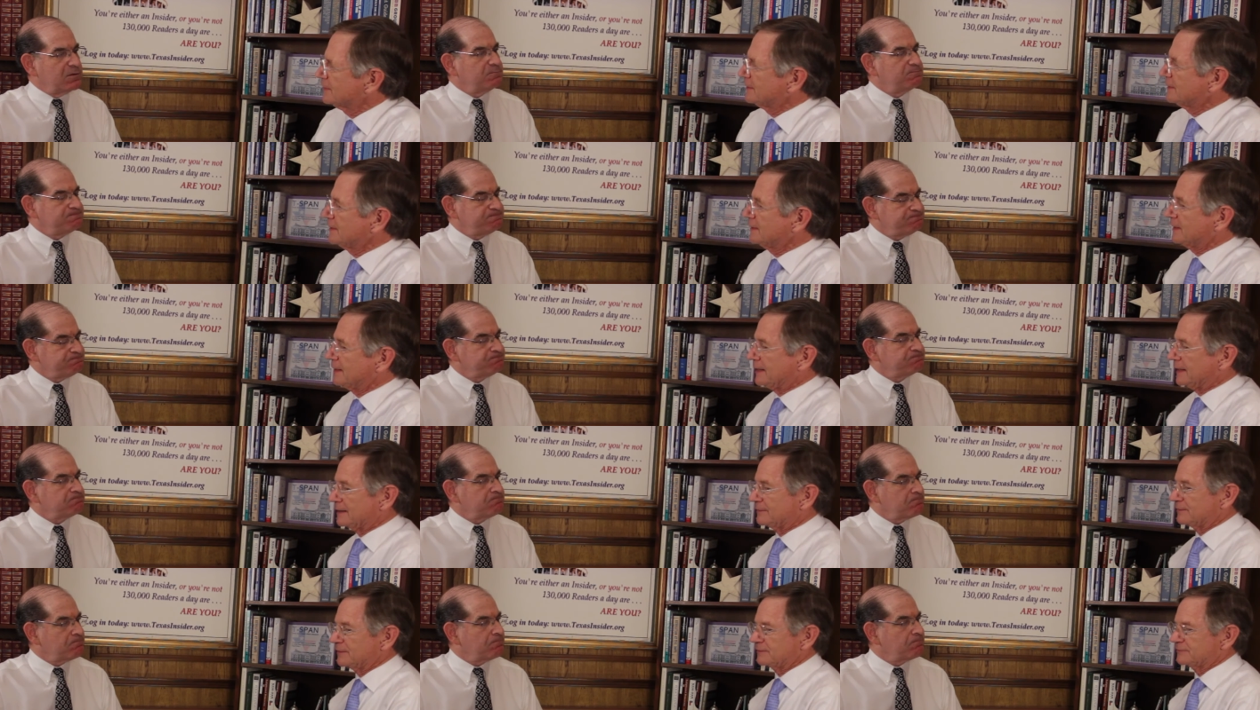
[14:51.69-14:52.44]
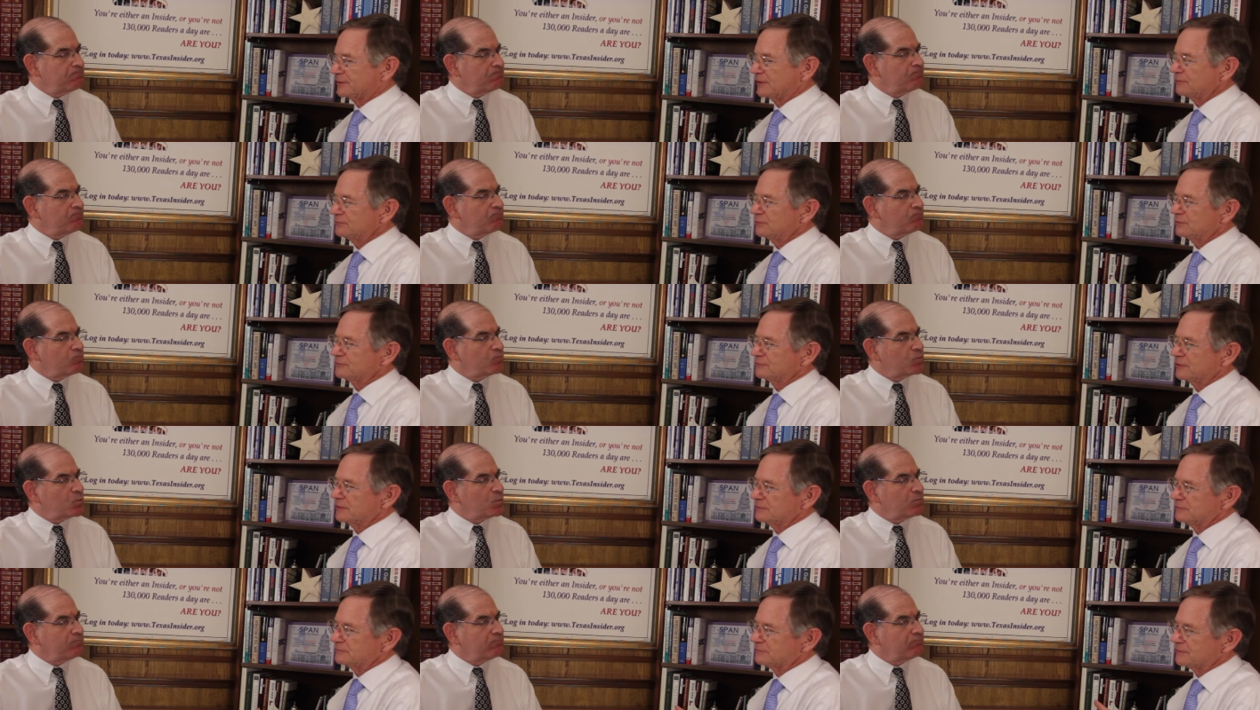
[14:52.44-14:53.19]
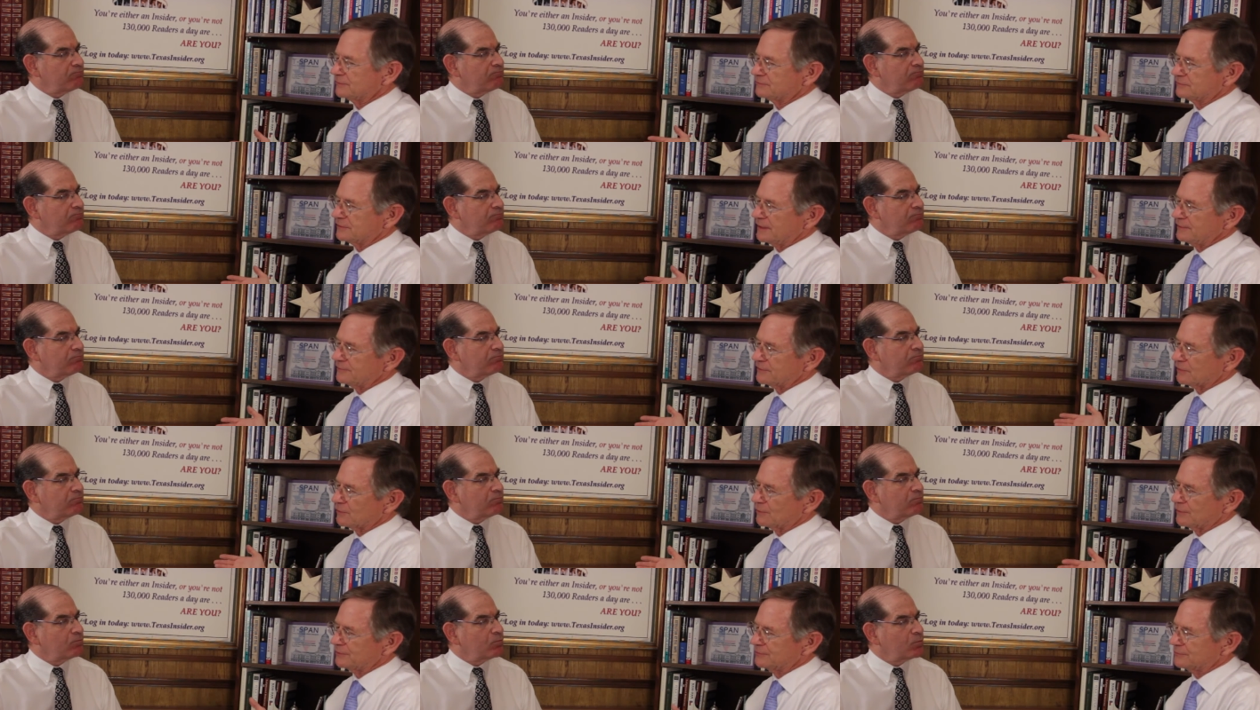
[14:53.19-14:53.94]
Speaker 1: the... And the terrorist organizations have said
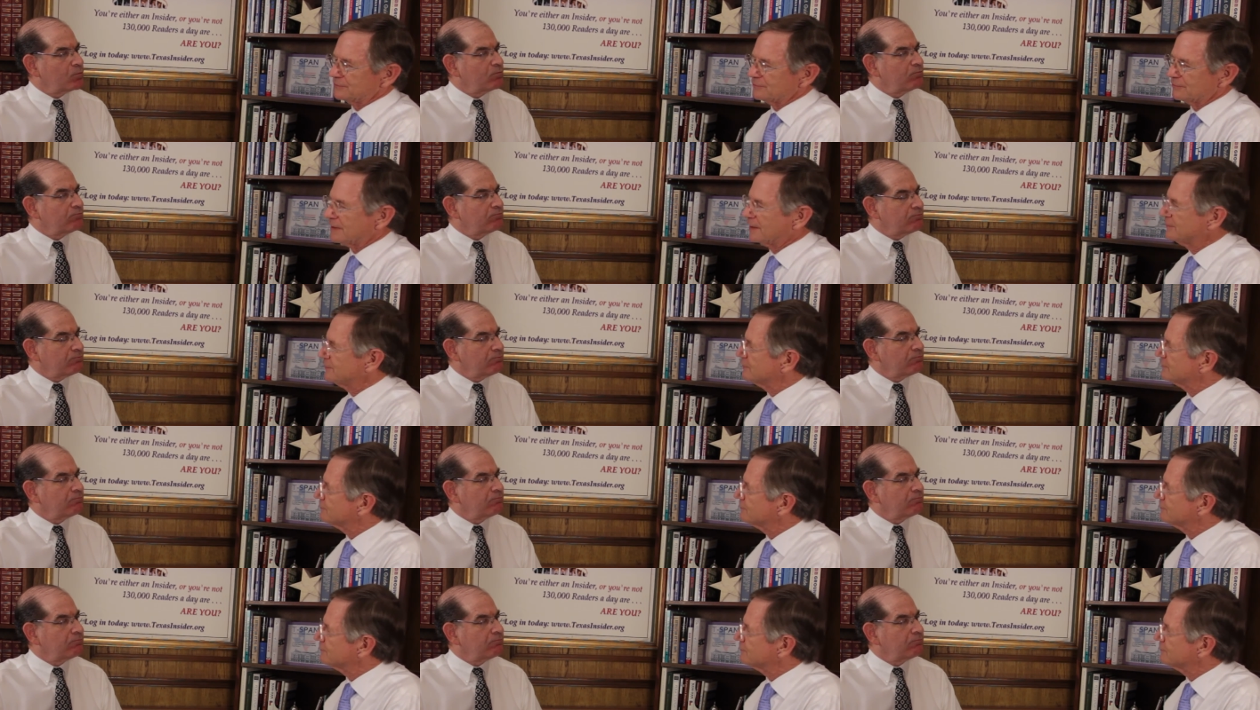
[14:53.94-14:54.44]
they're going to try to